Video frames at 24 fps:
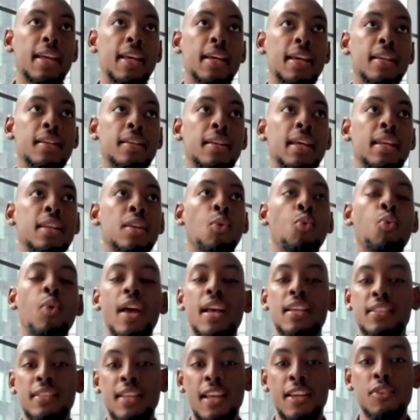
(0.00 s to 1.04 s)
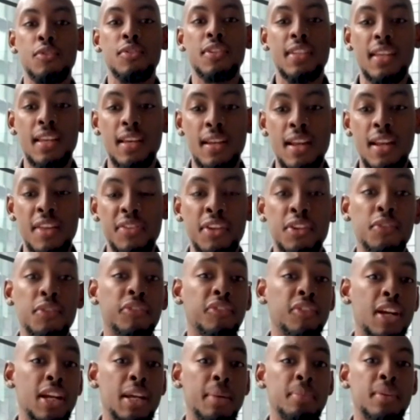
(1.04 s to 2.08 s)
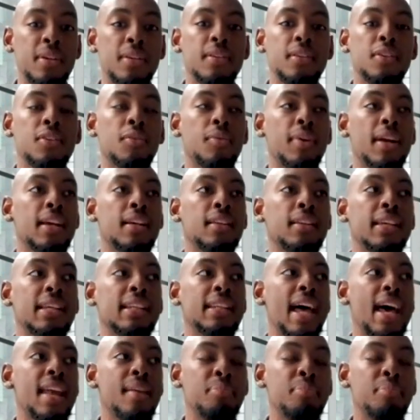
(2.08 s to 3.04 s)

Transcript: And in the West, like you said, I think you framed it correctly.